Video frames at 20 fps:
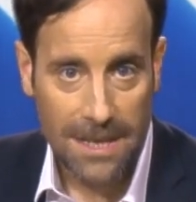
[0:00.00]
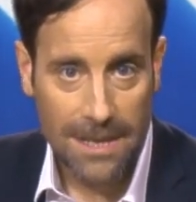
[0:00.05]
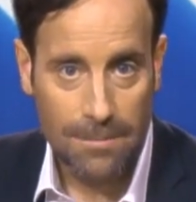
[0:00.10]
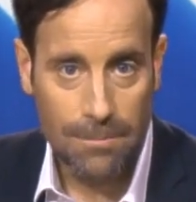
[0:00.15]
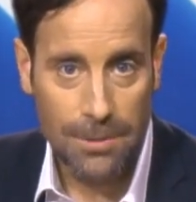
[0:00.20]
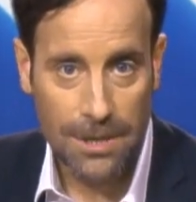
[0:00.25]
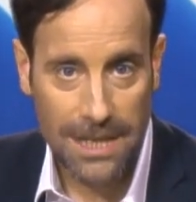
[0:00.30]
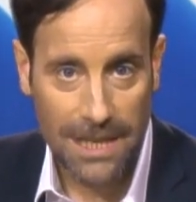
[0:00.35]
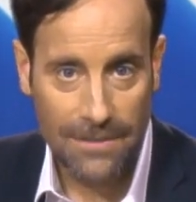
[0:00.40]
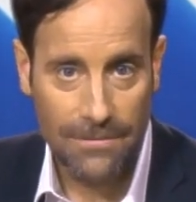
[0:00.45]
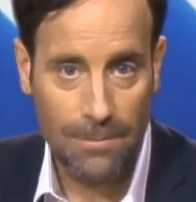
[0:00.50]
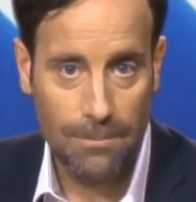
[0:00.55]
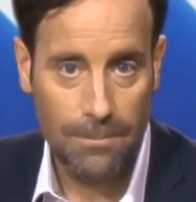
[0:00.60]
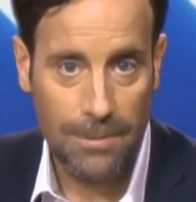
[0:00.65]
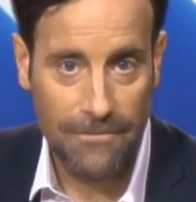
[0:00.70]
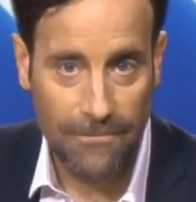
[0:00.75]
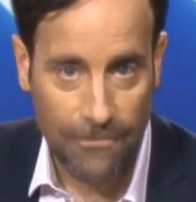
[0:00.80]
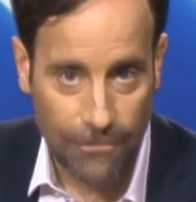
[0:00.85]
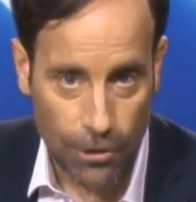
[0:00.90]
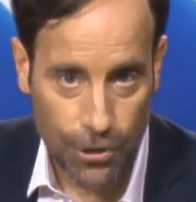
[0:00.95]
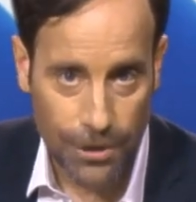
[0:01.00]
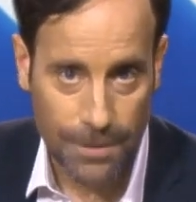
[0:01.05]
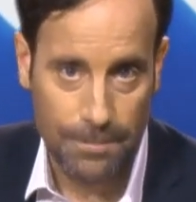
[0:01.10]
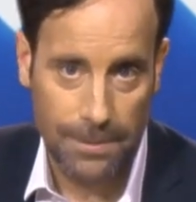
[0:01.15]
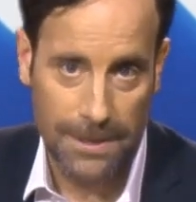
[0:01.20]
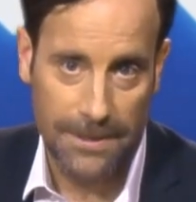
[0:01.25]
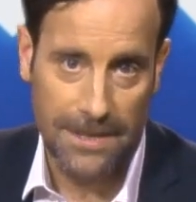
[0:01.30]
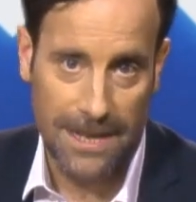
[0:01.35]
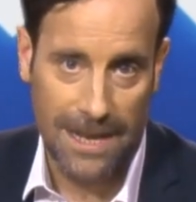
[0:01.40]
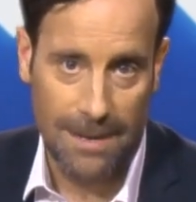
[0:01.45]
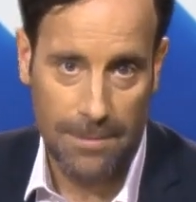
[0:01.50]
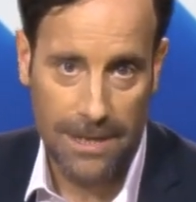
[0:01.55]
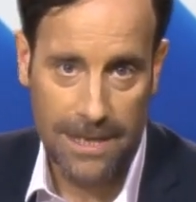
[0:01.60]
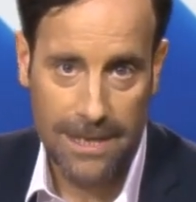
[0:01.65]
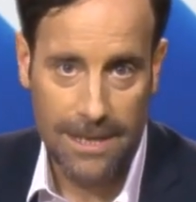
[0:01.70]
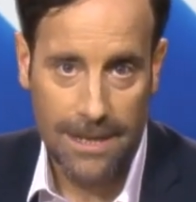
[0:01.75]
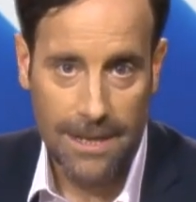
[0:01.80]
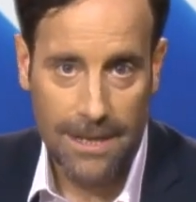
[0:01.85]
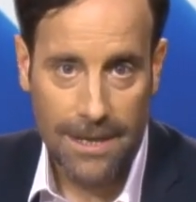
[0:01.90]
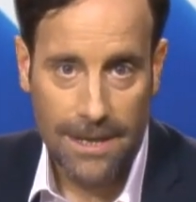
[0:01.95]
But even before the
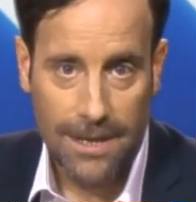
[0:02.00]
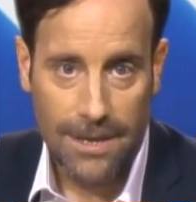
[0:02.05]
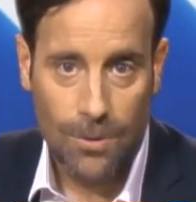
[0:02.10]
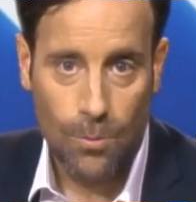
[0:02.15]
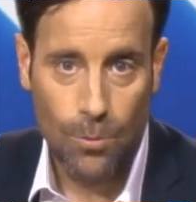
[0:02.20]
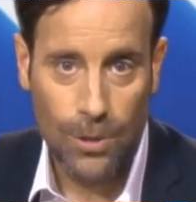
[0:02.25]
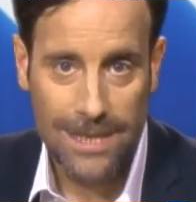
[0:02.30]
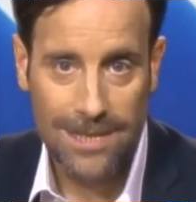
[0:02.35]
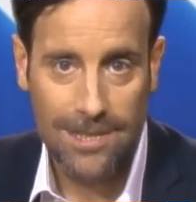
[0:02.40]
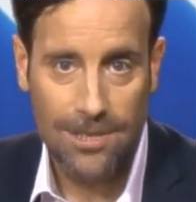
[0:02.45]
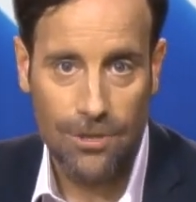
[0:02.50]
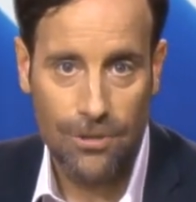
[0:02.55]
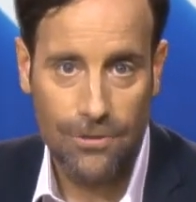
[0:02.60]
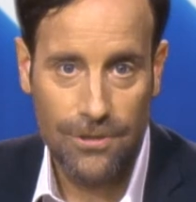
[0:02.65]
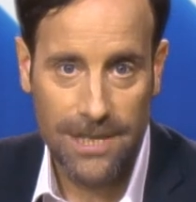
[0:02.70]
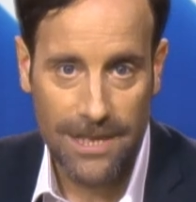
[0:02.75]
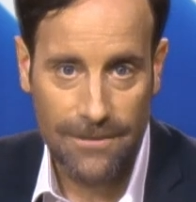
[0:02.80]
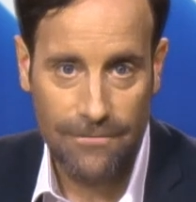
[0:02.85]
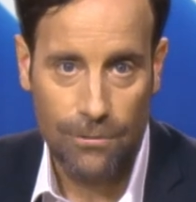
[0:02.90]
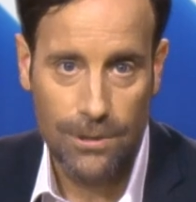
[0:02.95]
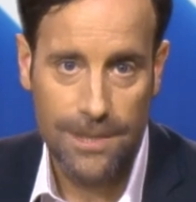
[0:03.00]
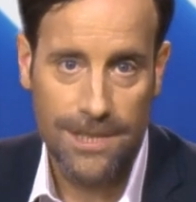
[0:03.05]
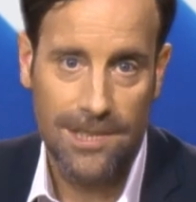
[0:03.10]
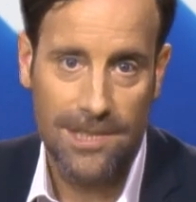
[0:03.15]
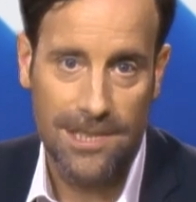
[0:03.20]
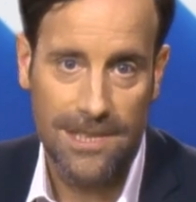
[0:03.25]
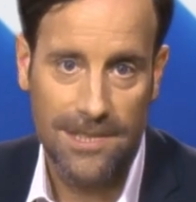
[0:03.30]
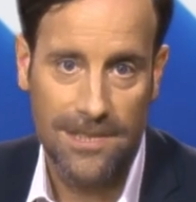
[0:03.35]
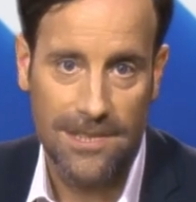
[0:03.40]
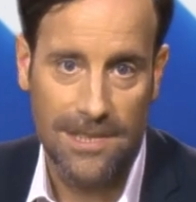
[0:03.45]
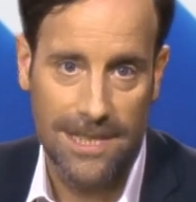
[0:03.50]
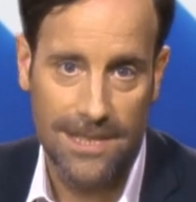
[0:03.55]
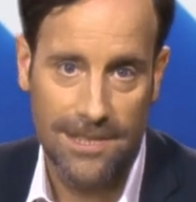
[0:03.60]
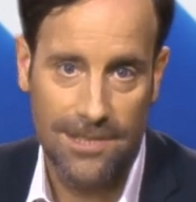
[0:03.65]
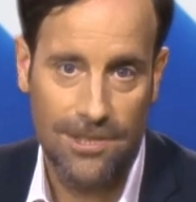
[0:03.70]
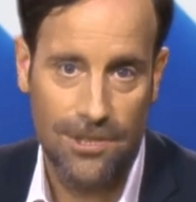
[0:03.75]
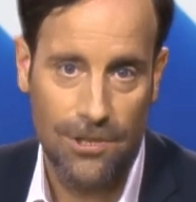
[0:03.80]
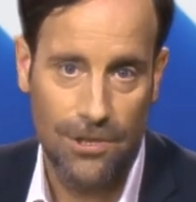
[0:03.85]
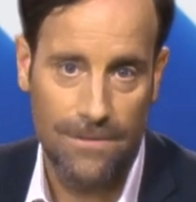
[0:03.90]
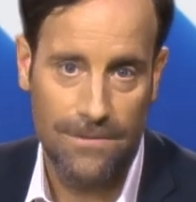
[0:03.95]
pandemic, we saw differences in
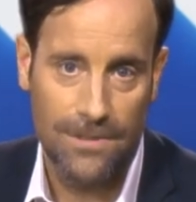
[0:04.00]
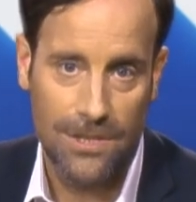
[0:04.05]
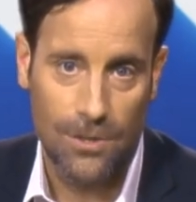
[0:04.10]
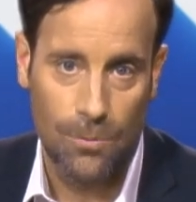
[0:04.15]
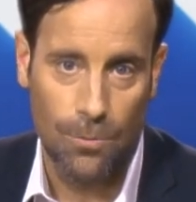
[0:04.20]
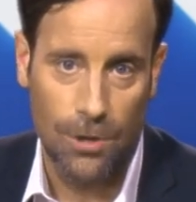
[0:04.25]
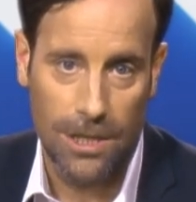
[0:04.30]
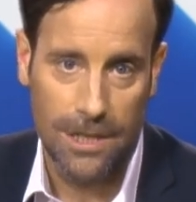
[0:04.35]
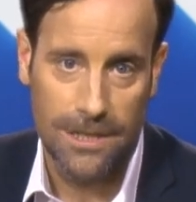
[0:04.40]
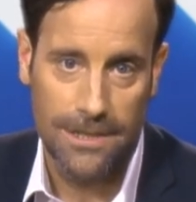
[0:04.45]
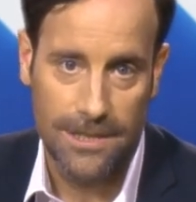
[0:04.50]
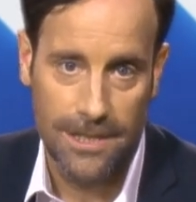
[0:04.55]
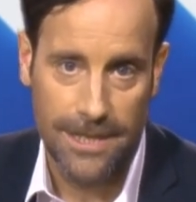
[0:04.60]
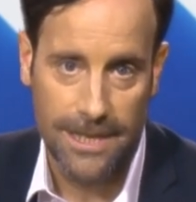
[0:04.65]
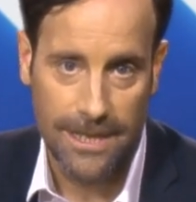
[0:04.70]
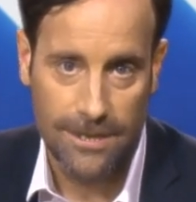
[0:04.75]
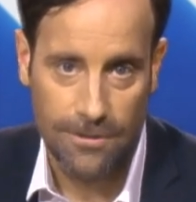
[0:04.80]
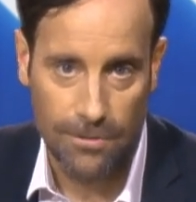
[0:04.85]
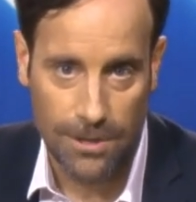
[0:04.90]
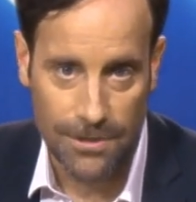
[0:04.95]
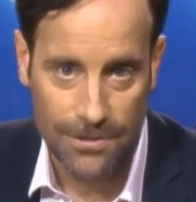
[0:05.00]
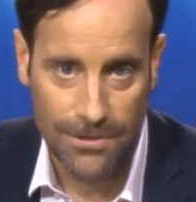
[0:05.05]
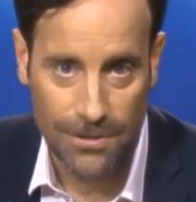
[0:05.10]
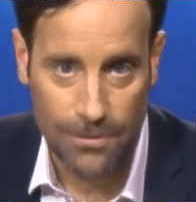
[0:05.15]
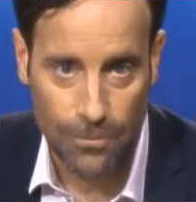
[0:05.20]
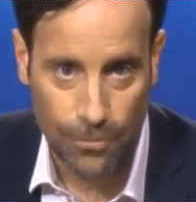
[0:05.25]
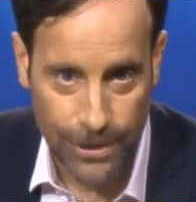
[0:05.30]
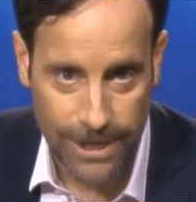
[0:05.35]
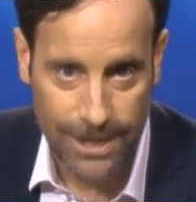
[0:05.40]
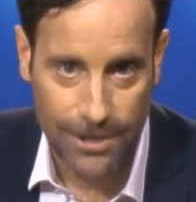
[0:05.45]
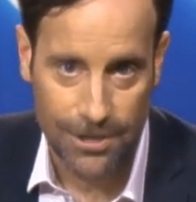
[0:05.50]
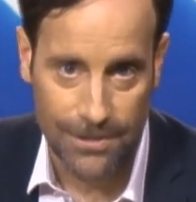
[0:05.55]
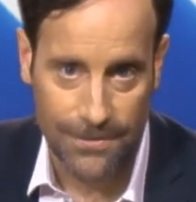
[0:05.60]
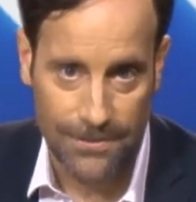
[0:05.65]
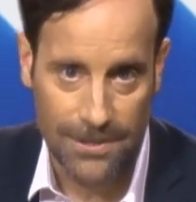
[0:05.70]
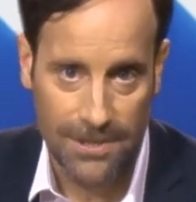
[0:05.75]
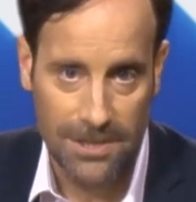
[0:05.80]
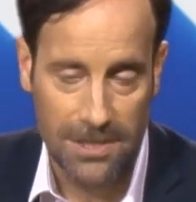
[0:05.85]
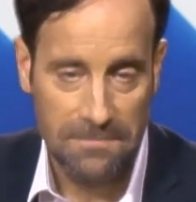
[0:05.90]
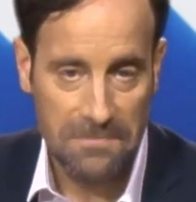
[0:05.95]
service quality across the
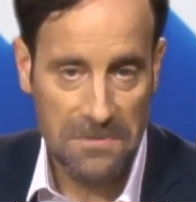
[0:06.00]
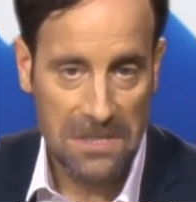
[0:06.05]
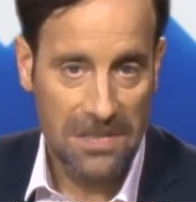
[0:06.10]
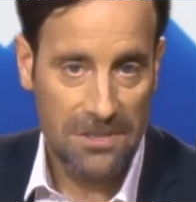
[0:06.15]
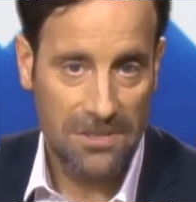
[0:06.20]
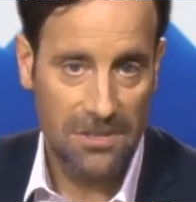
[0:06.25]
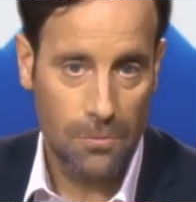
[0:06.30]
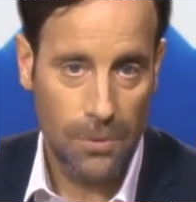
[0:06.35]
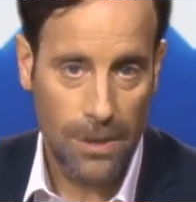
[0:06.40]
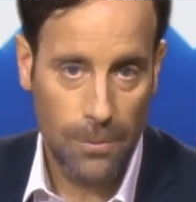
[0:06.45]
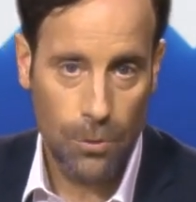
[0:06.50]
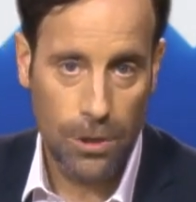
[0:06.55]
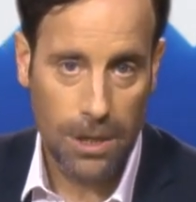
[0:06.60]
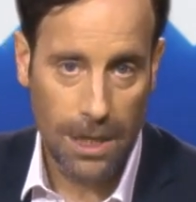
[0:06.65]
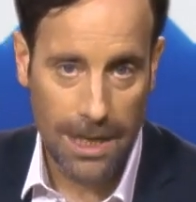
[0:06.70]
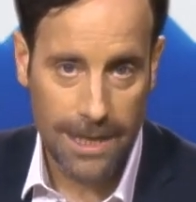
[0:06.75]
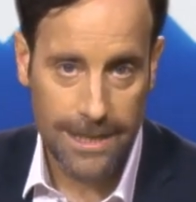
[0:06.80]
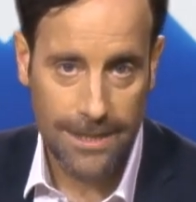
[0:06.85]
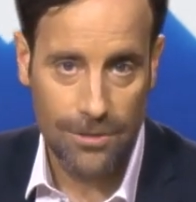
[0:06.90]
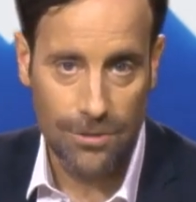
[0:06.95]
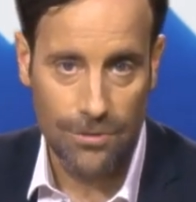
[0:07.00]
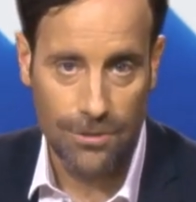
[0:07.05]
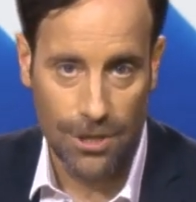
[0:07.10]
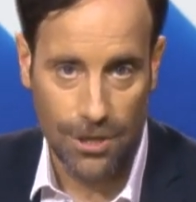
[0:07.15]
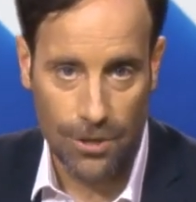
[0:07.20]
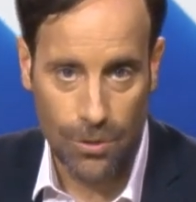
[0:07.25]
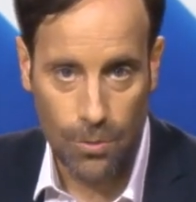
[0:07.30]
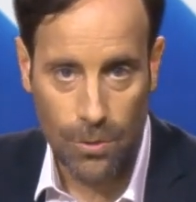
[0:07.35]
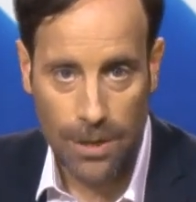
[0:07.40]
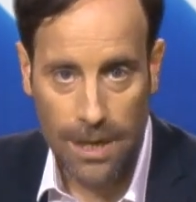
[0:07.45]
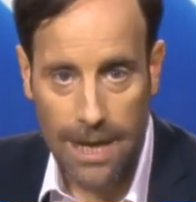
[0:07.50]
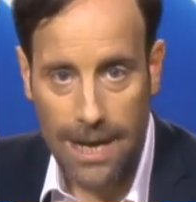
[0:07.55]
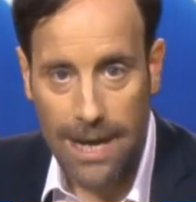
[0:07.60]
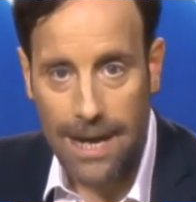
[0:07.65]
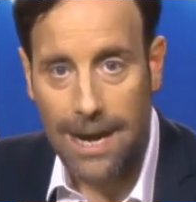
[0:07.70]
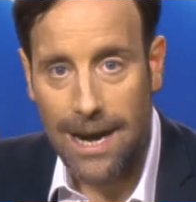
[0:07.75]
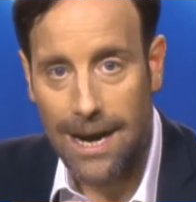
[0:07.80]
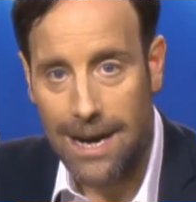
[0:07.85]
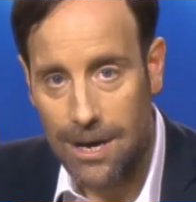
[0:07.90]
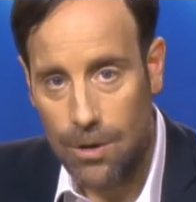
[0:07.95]
regions. So we would like to know
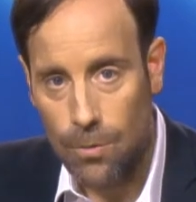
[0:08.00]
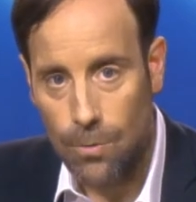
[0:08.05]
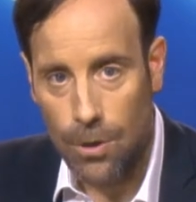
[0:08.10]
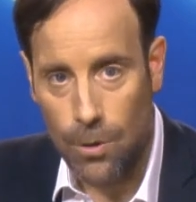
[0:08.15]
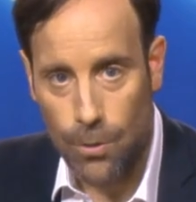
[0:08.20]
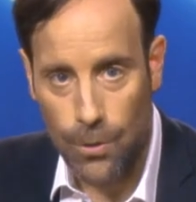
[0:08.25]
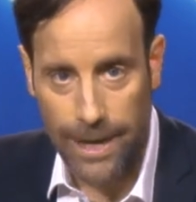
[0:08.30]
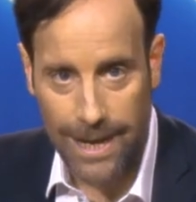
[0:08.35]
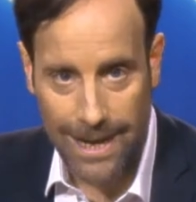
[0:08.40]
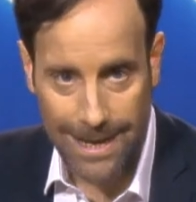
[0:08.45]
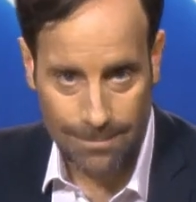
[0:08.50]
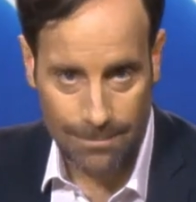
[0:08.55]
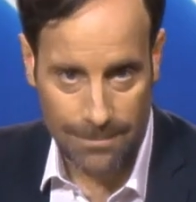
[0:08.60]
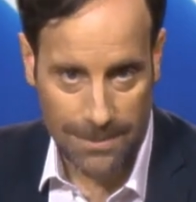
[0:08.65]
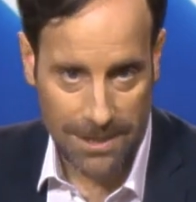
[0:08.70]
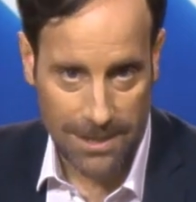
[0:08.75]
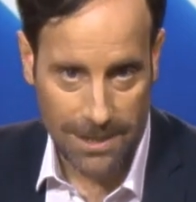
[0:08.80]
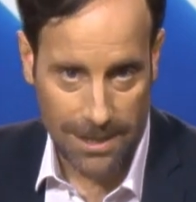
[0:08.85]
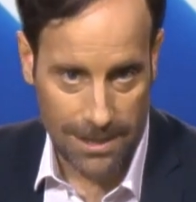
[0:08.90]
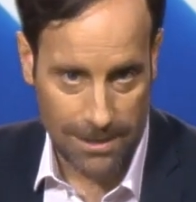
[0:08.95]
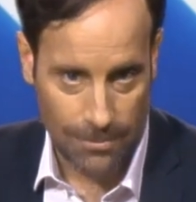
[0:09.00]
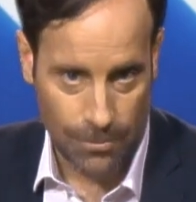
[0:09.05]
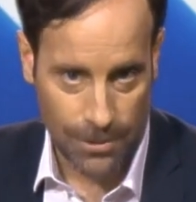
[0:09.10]
how OEMs are